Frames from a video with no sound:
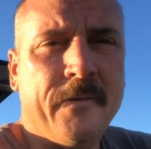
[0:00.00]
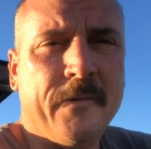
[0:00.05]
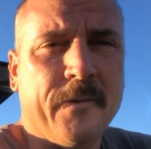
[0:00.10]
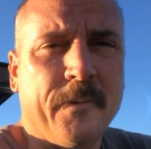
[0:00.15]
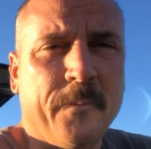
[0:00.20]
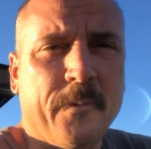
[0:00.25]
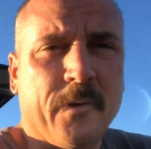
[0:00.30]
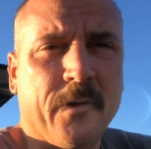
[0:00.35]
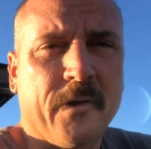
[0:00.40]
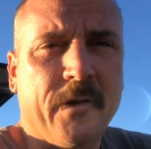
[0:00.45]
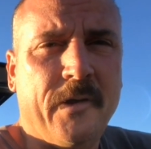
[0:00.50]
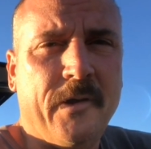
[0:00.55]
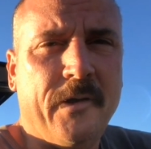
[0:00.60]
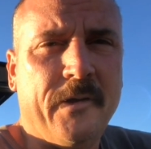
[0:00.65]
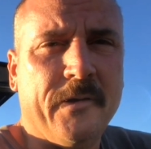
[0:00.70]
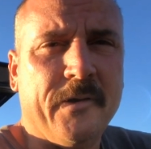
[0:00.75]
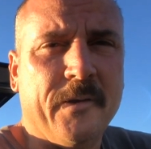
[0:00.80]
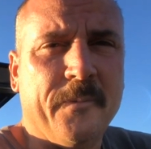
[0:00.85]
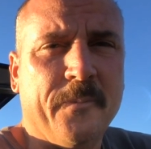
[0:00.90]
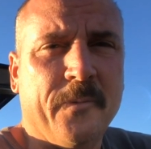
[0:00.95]
Good
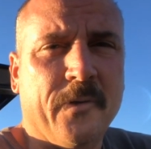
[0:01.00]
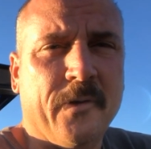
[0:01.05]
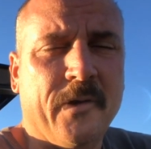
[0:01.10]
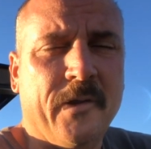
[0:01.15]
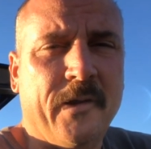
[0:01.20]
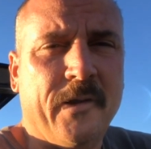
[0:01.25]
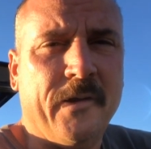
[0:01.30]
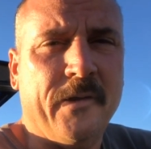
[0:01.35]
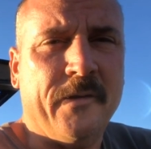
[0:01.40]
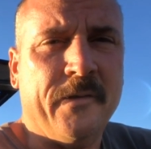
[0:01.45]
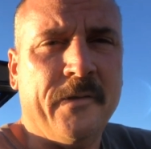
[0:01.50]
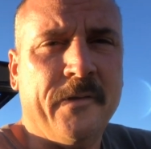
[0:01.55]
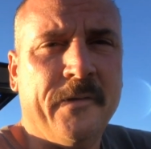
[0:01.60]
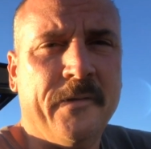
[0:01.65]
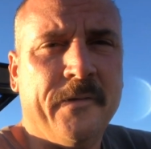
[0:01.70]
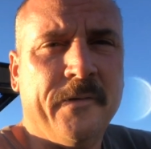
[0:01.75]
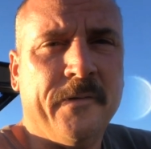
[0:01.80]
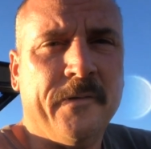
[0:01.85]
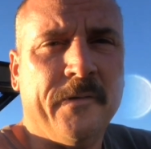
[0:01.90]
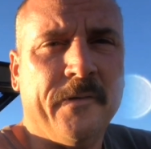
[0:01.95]
morning, good morning.
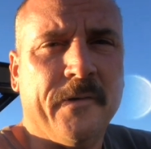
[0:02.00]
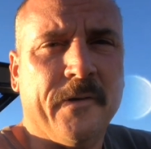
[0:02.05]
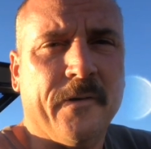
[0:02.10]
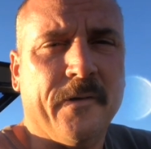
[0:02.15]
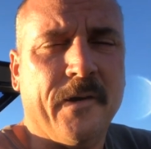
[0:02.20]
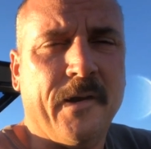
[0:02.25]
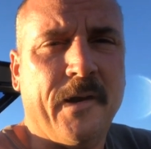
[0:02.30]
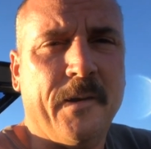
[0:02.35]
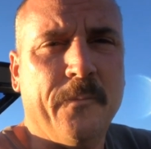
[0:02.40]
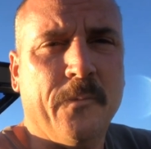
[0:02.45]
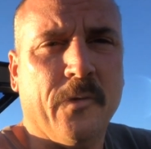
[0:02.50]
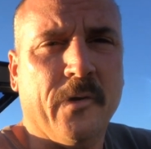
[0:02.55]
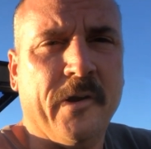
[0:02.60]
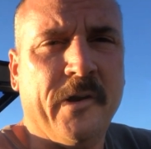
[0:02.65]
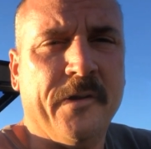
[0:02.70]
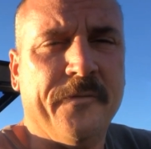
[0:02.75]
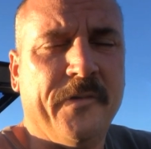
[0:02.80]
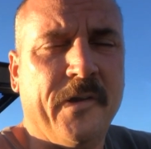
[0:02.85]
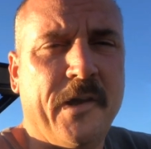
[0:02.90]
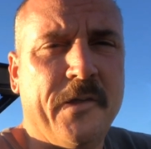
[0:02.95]
All right,
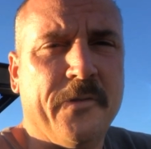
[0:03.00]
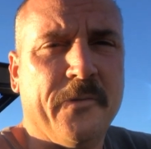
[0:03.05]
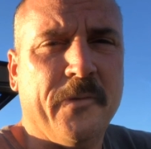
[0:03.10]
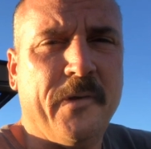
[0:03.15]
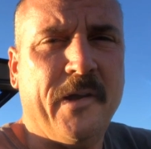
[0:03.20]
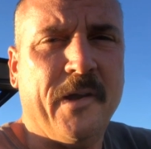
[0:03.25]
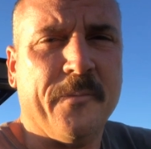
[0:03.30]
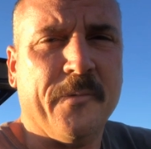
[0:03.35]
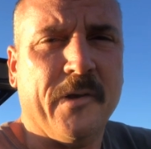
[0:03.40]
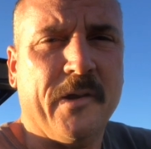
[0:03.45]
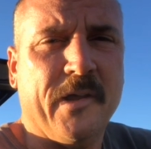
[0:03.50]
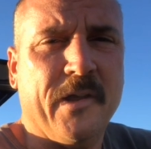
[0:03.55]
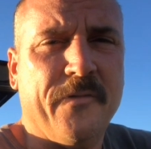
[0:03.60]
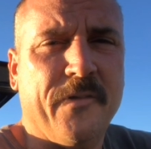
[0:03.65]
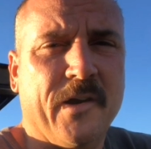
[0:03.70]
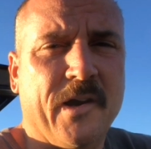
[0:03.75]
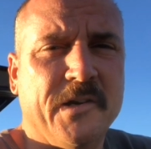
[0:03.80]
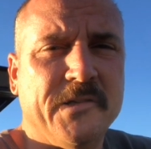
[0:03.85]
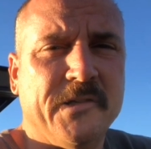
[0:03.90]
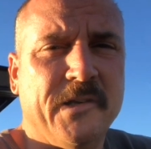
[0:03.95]
morning of day 3. I'm going to give
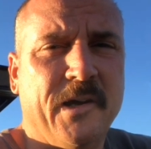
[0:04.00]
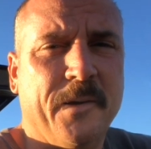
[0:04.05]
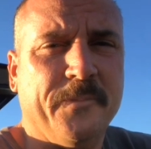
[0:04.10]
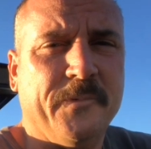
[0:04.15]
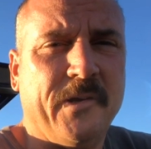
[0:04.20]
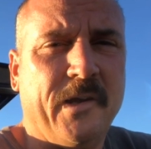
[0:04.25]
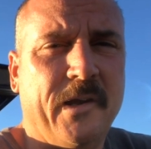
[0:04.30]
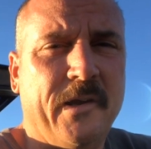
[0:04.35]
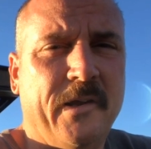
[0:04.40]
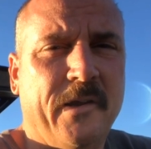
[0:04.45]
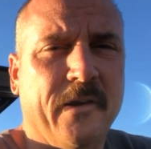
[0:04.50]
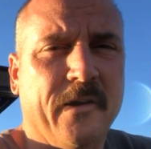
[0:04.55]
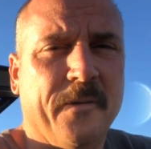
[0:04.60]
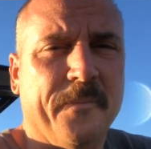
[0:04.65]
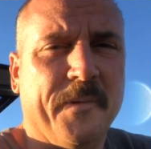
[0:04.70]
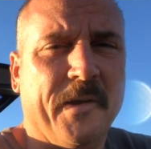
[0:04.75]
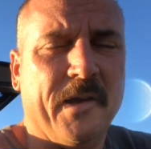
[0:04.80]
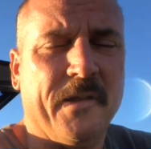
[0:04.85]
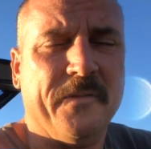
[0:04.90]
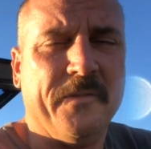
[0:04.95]
you guys an update here
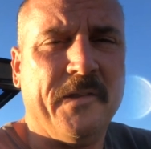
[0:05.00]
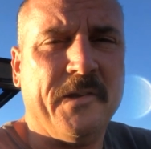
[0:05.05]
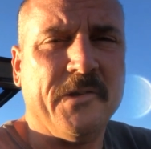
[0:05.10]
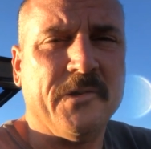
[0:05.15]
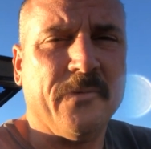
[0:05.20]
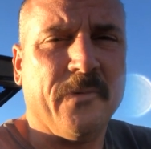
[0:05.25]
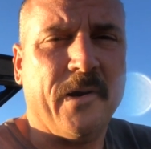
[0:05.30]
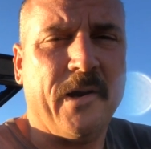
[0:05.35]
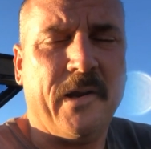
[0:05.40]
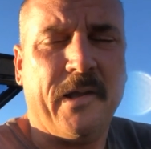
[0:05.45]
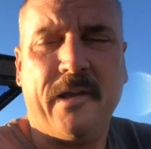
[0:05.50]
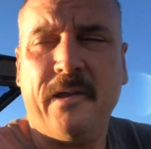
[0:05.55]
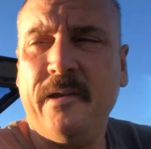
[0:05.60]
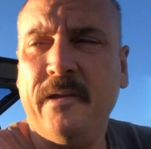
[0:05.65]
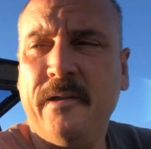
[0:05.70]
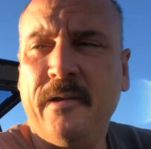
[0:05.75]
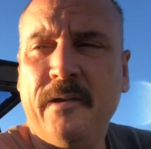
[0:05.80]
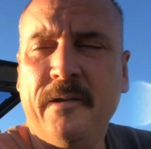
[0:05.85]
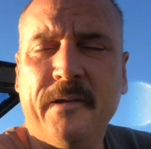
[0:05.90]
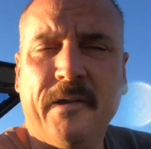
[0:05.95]
of getting things ready,
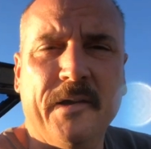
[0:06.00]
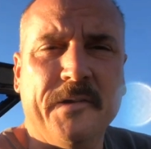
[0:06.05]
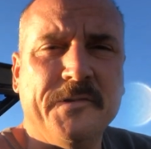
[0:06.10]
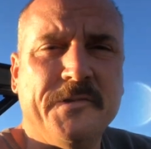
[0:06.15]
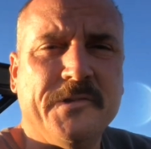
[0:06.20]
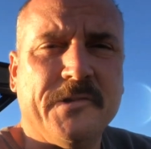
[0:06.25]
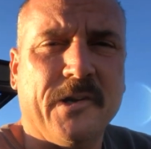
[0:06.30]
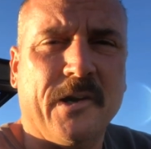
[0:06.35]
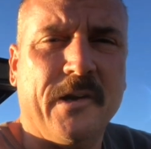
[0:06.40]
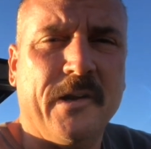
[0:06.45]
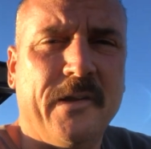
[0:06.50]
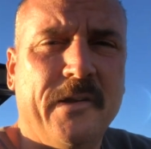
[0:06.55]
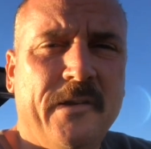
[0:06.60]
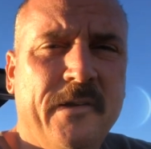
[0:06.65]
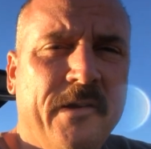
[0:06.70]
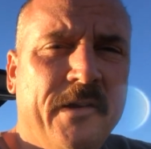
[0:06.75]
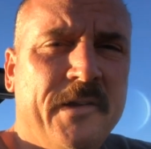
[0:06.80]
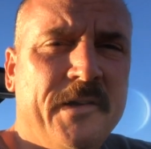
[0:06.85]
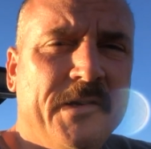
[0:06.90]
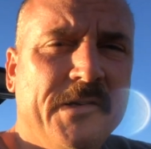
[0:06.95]
getting
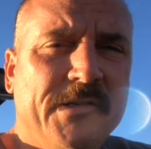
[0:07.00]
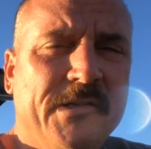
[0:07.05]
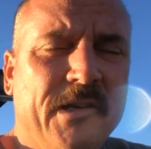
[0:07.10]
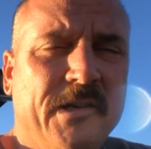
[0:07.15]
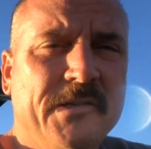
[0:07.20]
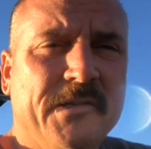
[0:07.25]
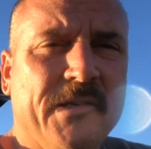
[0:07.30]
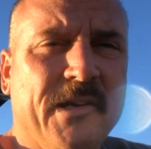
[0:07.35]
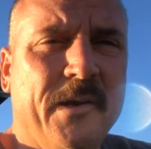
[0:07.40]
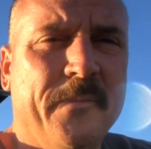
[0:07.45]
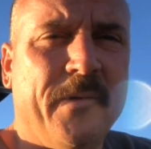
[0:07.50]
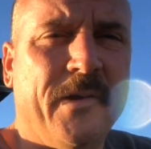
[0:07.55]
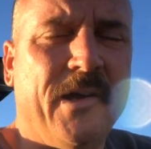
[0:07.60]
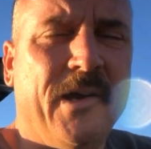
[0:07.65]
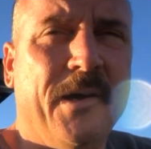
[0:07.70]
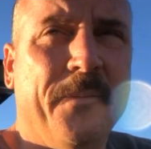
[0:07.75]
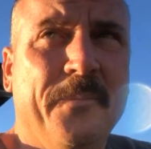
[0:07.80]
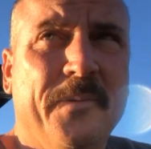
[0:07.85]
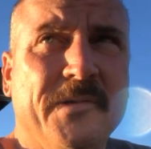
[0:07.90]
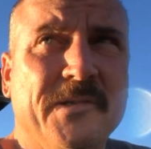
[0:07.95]
started. Sun's coming
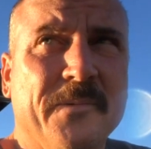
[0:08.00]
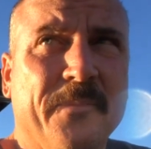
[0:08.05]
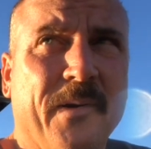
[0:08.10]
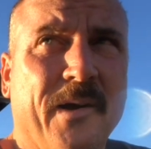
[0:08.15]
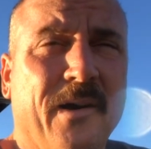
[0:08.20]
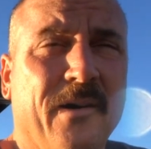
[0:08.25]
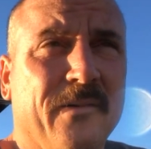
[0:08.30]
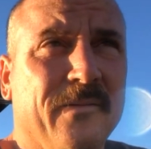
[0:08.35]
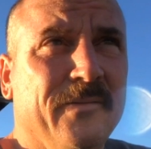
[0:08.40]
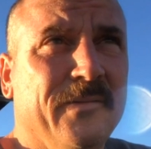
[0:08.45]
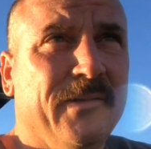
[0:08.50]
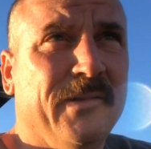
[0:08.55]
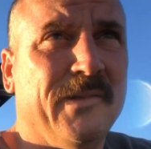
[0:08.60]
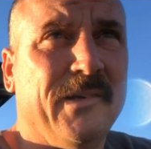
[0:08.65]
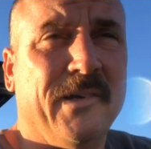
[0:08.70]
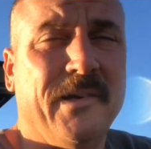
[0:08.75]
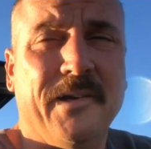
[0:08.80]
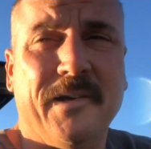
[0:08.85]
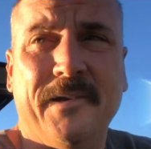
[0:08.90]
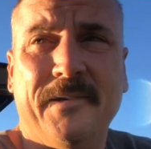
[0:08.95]
up. It's about
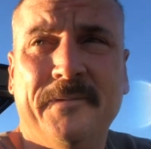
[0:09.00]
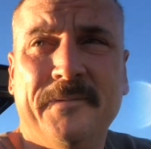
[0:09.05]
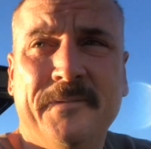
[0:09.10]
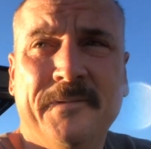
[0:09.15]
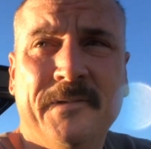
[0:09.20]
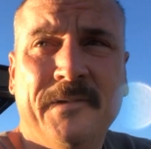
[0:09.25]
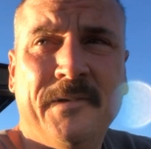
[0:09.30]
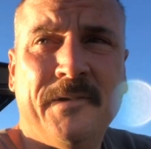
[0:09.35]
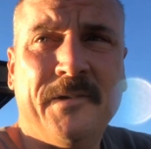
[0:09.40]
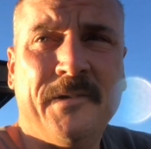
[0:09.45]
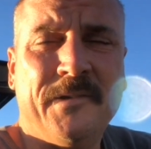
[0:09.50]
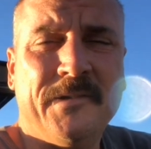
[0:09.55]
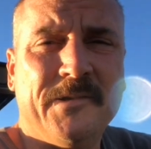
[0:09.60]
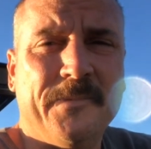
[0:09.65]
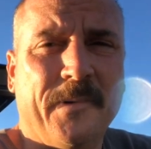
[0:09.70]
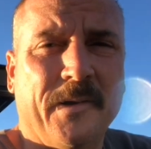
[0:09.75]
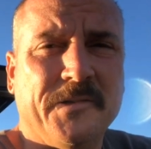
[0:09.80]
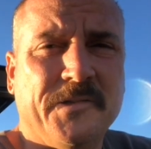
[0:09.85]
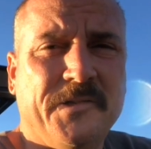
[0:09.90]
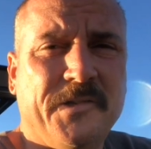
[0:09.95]

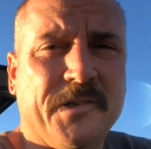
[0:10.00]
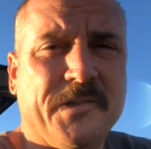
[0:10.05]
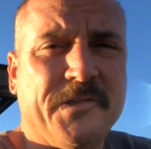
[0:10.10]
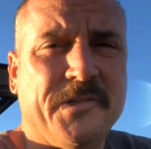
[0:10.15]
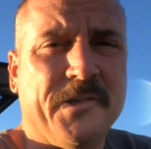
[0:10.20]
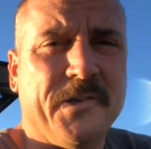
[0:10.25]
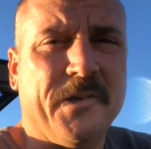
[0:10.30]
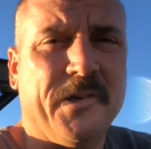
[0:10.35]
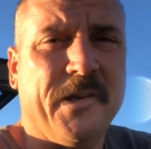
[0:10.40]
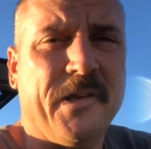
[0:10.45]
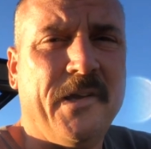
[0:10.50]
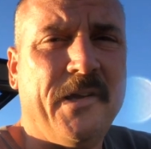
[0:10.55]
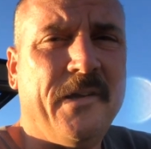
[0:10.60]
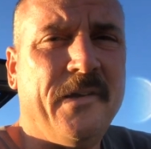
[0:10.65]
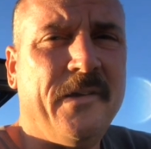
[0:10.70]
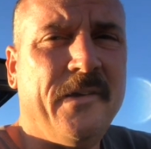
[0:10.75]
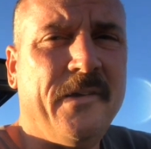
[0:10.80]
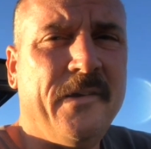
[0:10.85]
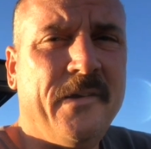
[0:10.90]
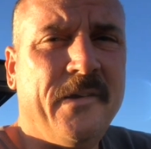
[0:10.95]
6:30,
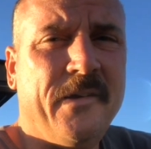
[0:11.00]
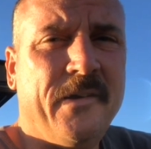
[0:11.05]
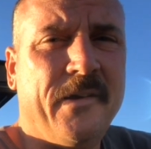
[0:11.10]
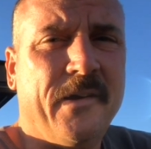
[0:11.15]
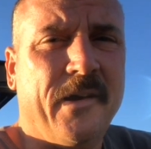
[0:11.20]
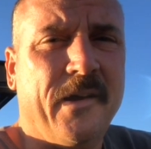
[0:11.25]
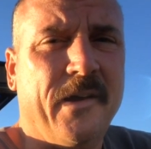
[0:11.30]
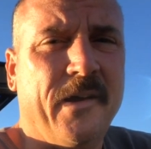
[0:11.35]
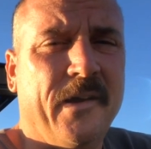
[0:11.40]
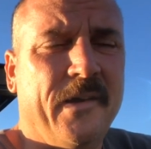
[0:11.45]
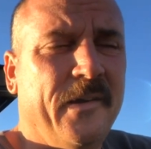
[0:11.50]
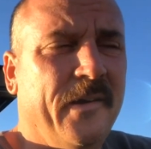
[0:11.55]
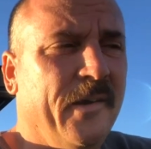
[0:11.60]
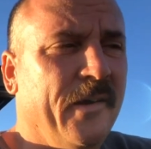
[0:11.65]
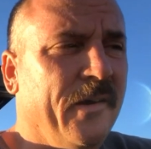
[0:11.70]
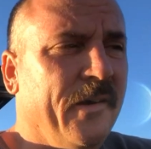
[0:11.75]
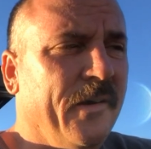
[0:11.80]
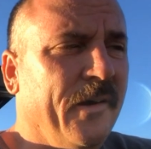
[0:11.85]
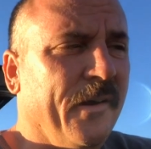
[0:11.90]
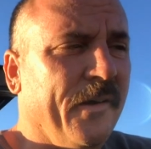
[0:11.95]
and
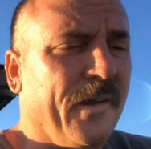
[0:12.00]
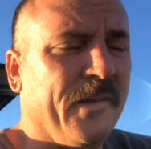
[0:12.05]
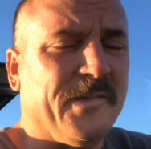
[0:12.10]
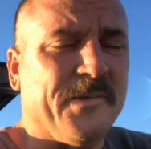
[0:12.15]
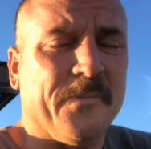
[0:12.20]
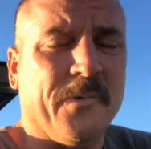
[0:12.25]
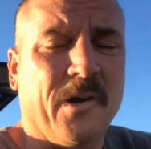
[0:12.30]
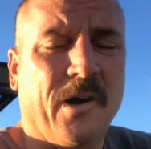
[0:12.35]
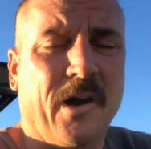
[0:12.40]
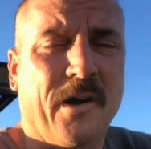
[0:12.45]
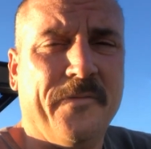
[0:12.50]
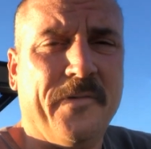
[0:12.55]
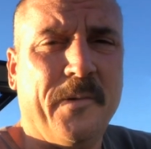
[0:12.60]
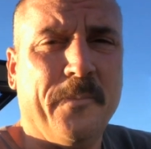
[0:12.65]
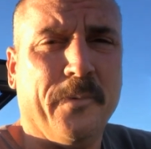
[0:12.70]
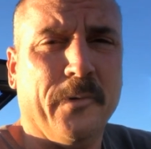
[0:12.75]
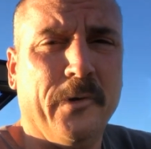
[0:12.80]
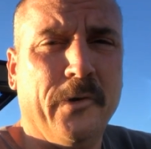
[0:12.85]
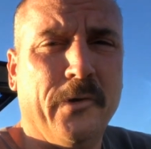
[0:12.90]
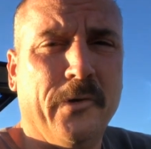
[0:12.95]
I got some
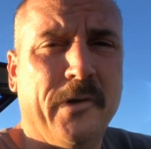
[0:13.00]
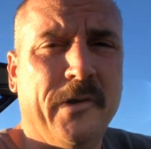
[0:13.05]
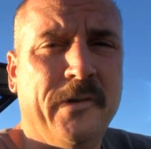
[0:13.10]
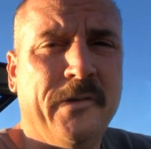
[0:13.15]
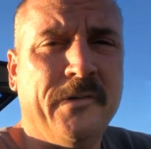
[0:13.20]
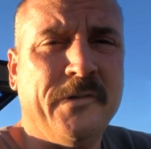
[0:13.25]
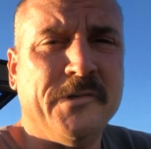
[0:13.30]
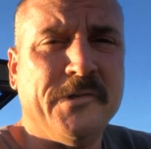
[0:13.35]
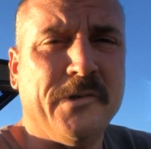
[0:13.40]
coffee brewing.